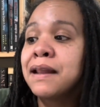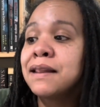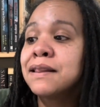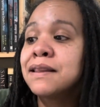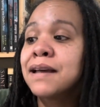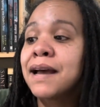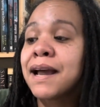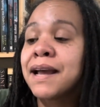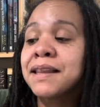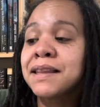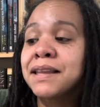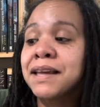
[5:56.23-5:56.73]

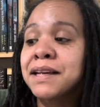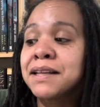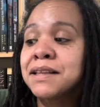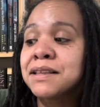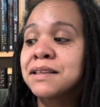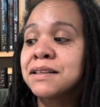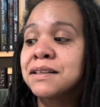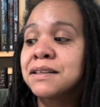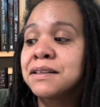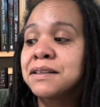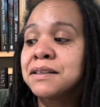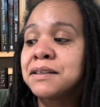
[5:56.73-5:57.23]
I like
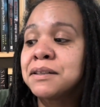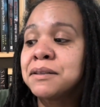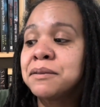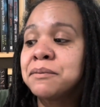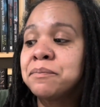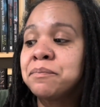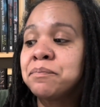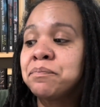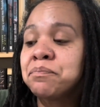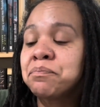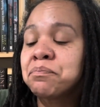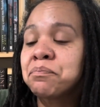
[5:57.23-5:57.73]

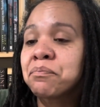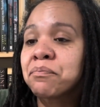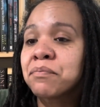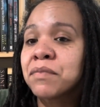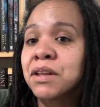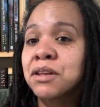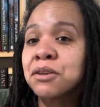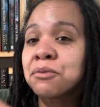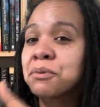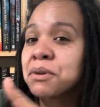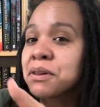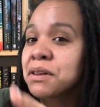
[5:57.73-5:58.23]
the
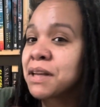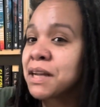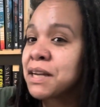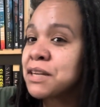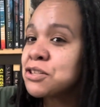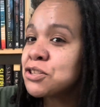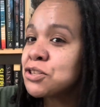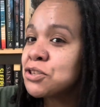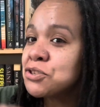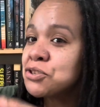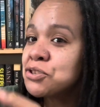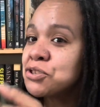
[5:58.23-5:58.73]

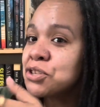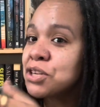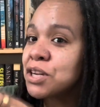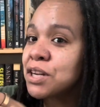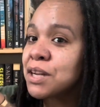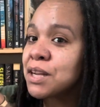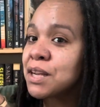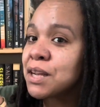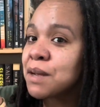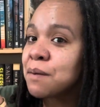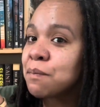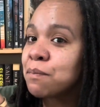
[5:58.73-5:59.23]

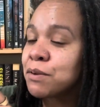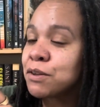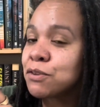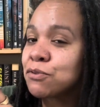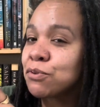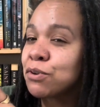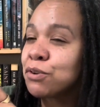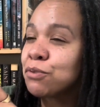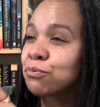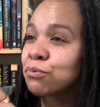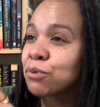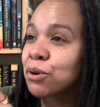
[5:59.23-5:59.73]
relationship
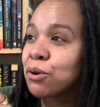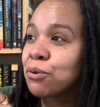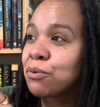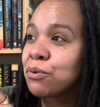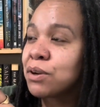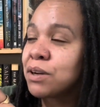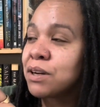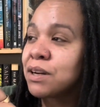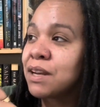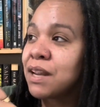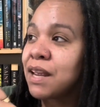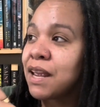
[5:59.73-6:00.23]
between
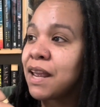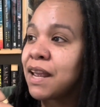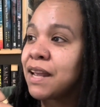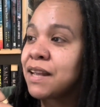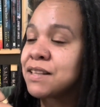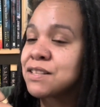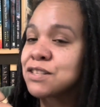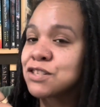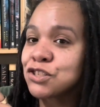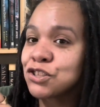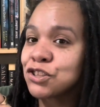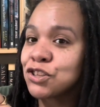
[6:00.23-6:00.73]
Rowan
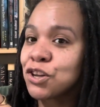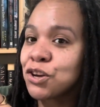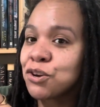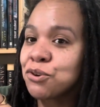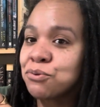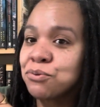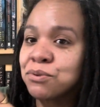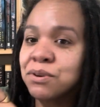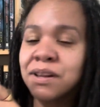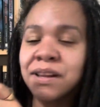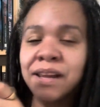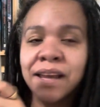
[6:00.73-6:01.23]
and
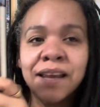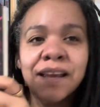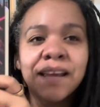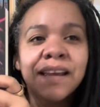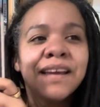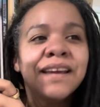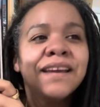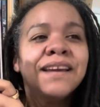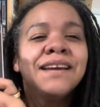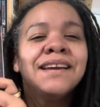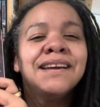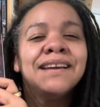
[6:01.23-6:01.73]
Sloane. Like,
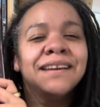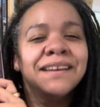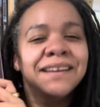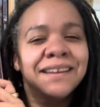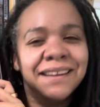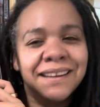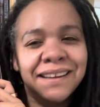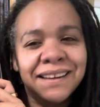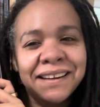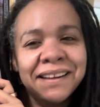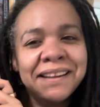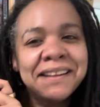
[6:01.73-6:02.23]

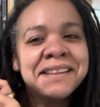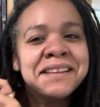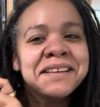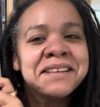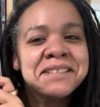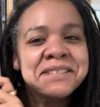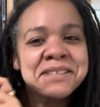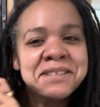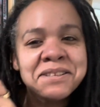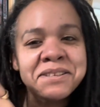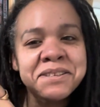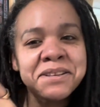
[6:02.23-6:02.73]

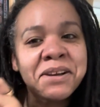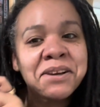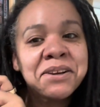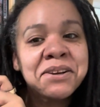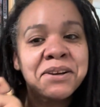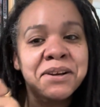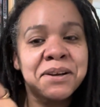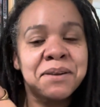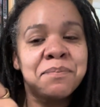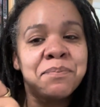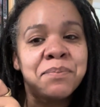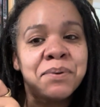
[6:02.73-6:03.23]
this is a
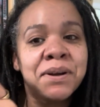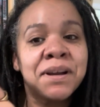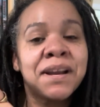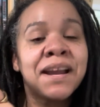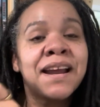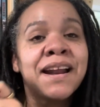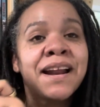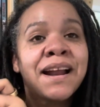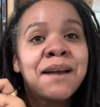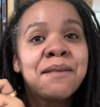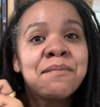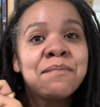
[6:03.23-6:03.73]
good book,
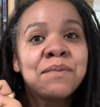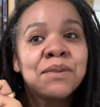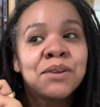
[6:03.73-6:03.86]
and I'm